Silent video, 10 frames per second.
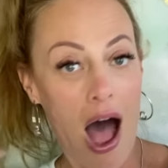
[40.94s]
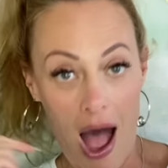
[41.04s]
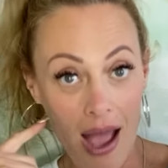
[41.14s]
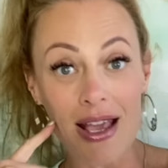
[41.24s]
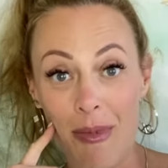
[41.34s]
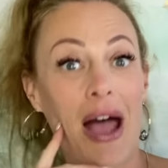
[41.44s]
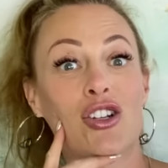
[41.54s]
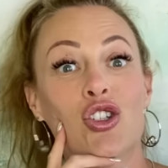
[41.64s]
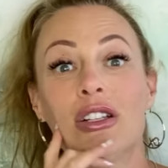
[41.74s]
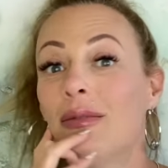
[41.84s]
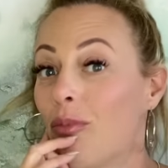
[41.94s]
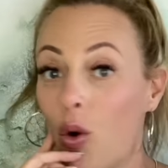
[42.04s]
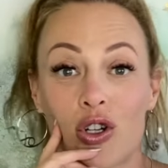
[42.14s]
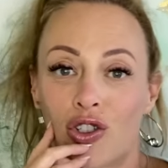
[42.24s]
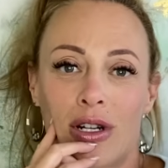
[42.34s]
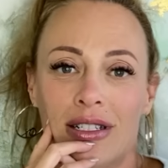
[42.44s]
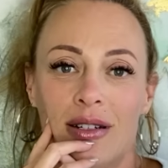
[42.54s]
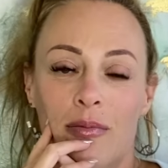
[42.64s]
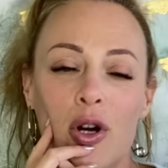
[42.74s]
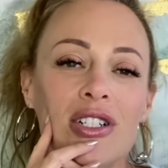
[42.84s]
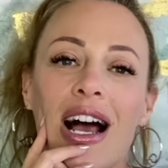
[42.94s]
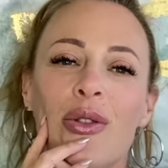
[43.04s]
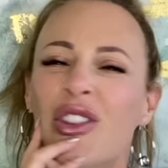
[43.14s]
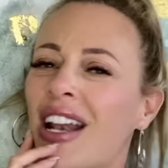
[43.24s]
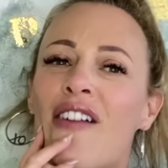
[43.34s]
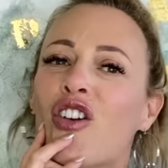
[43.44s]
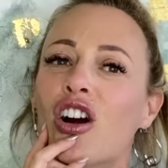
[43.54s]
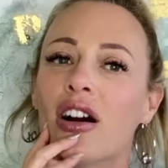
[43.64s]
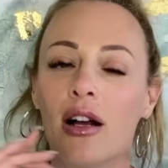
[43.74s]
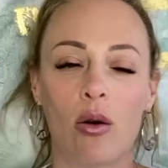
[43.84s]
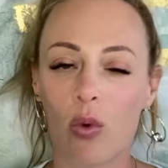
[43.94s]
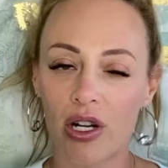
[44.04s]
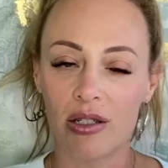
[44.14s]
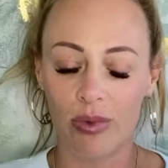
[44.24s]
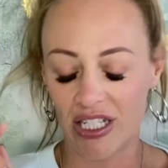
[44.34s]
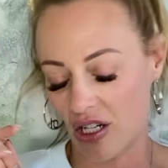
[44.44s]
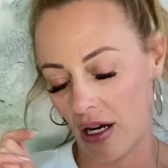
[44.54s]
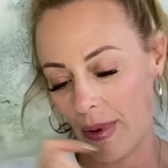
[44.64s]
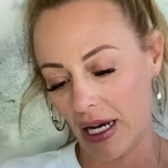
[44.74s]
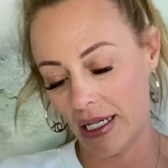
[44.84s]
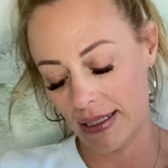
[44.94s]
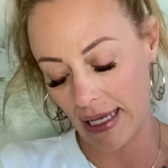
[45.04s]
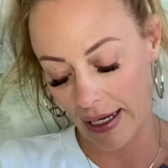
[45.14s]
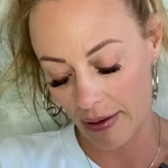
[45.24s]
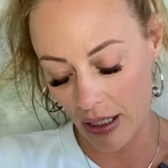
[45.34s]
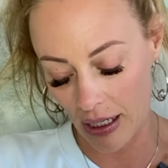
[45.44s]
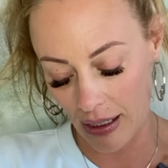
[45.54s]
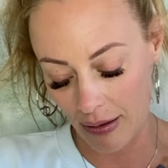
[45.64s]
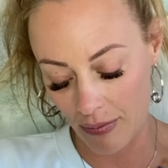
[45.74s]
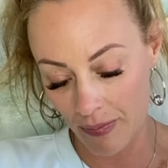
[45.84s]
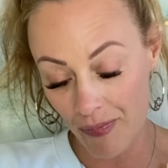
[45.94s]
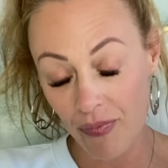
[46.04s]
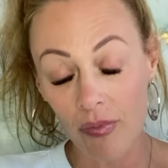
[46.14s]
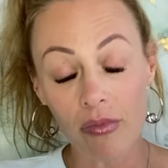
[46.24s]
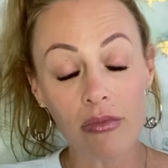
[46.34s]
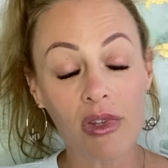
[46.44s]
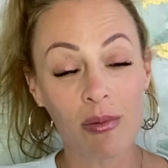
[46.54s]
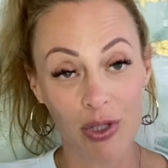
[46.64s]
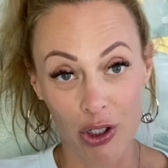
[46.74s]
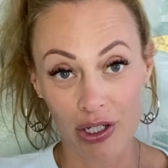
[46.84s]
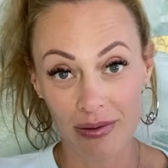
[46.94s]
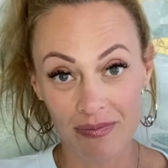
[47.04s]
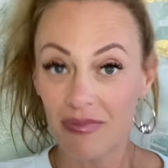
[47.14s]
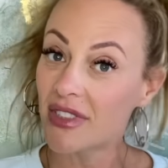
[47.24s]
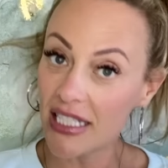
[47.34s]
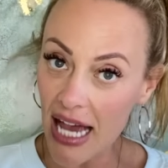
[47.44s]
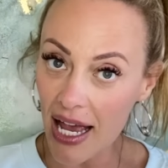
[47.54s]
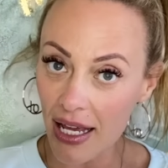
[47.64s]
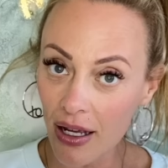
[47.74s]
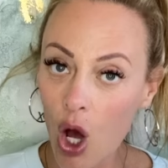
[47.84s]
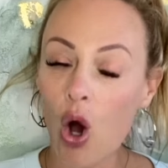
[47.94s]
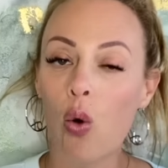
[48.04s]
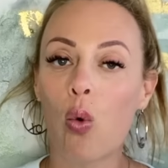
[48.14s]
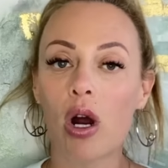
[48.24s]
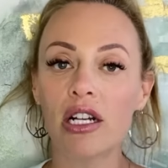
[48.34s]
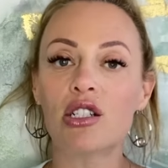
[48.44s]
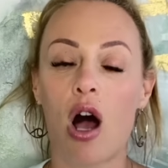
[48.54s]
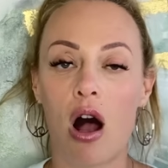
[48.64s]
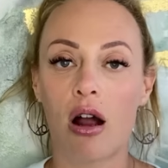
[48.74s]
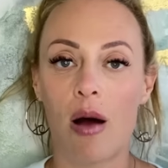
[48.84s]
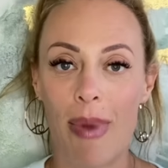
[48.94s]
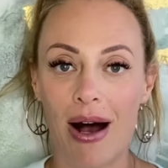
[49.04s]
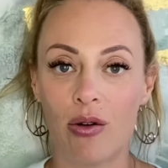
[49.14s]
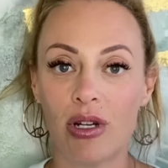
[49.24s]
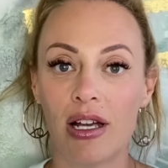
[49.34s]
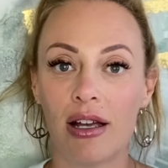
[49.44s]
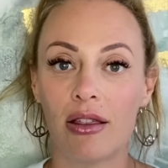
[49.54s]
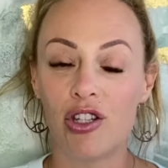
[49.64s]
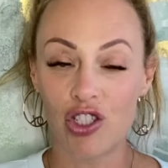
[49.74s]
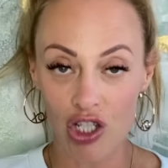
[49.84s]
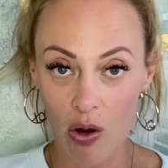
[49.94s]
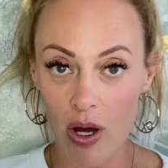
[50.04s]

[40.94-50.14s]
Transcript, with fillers: I am actually more stressed and burnt out than ever. We're gonna, we can talk about it in a second. Um, but look, today we're going to talk about the show